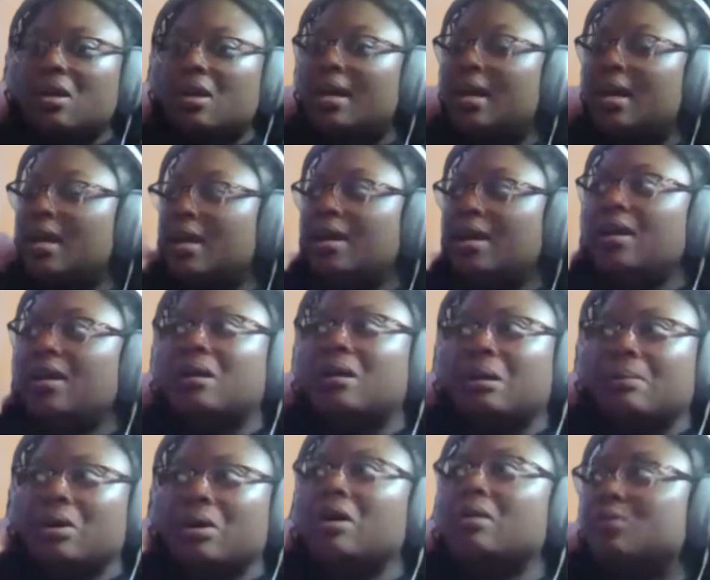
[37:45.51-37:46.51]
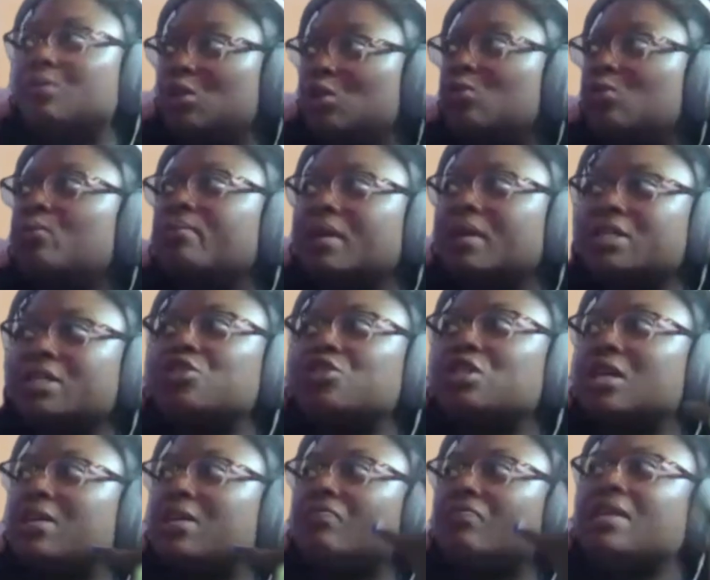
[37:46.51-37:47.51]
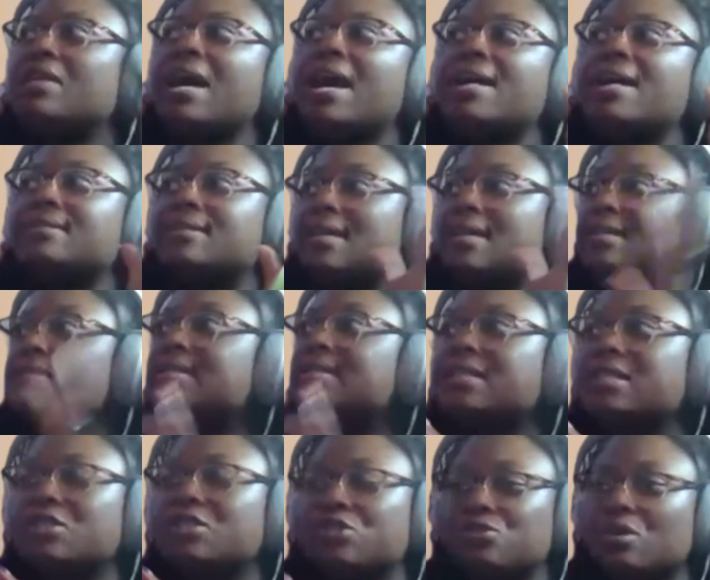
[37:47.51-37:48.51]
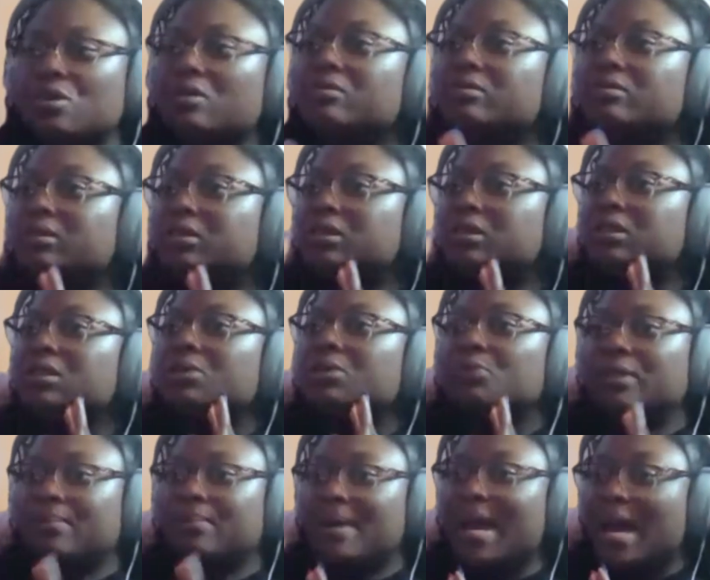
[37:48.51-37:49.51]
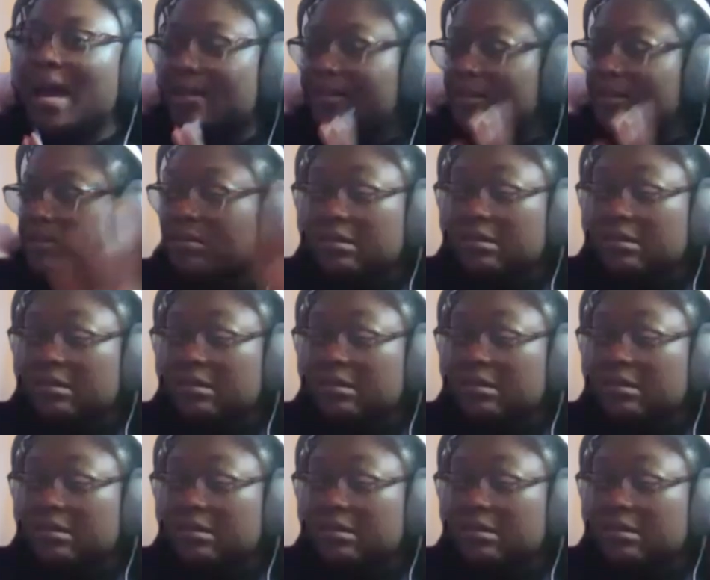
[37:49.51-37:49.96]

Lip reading: Hey, mom, you mentioned that Destiny struggles with math.